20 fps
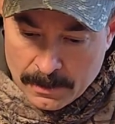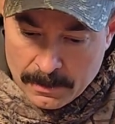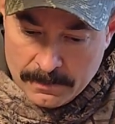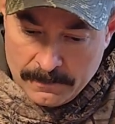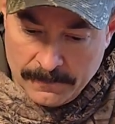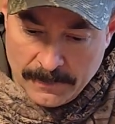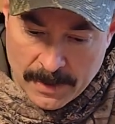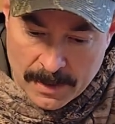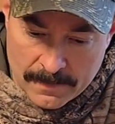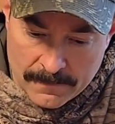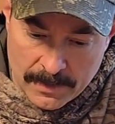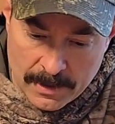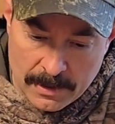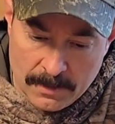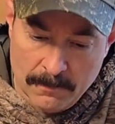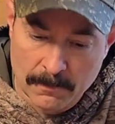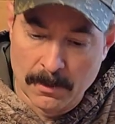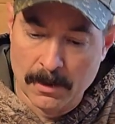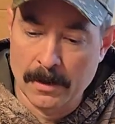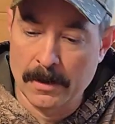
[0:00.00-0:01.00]
The
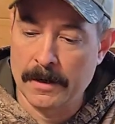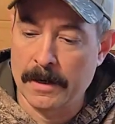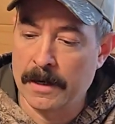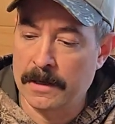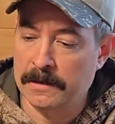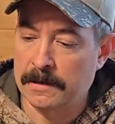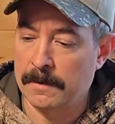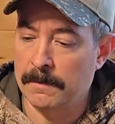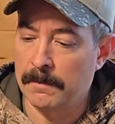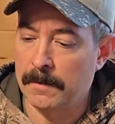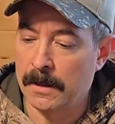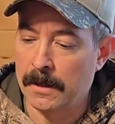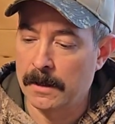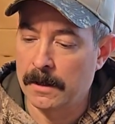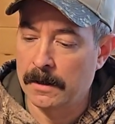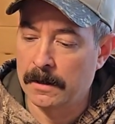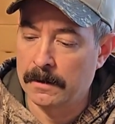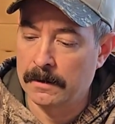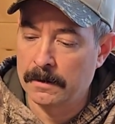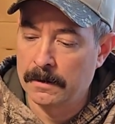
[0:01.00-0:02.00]
581 has
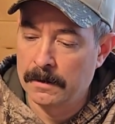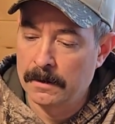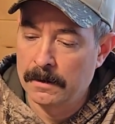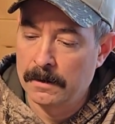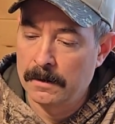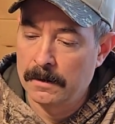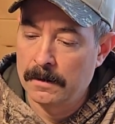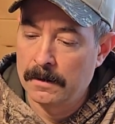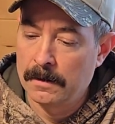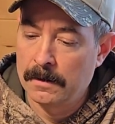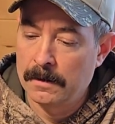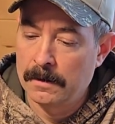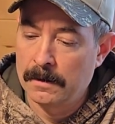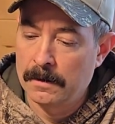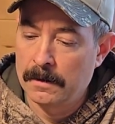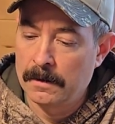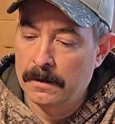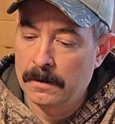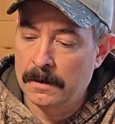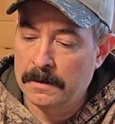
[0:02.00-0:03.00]

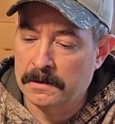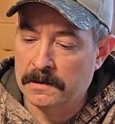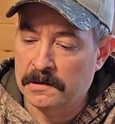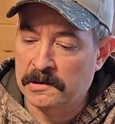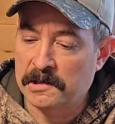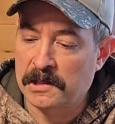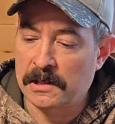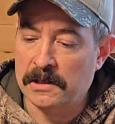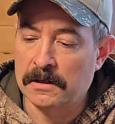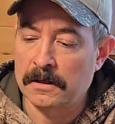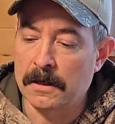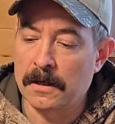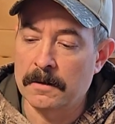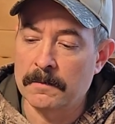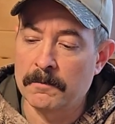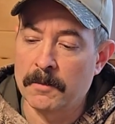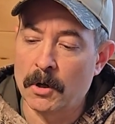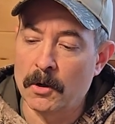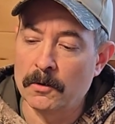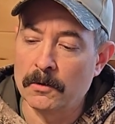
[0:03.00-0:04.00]
a
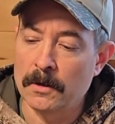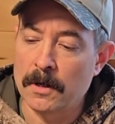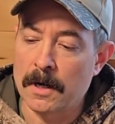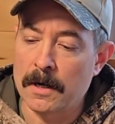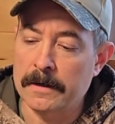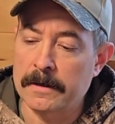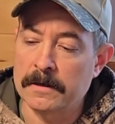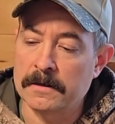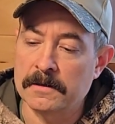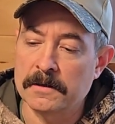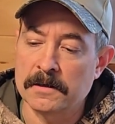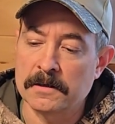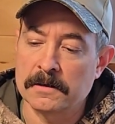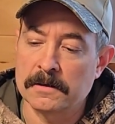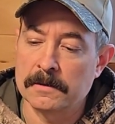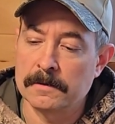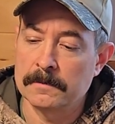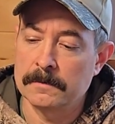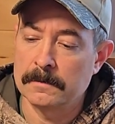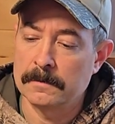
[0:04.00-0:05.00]
6-lug bolt locking
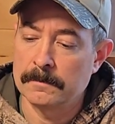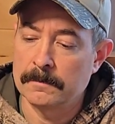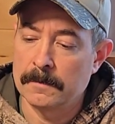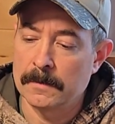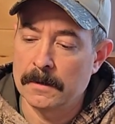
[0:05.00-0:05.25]
system,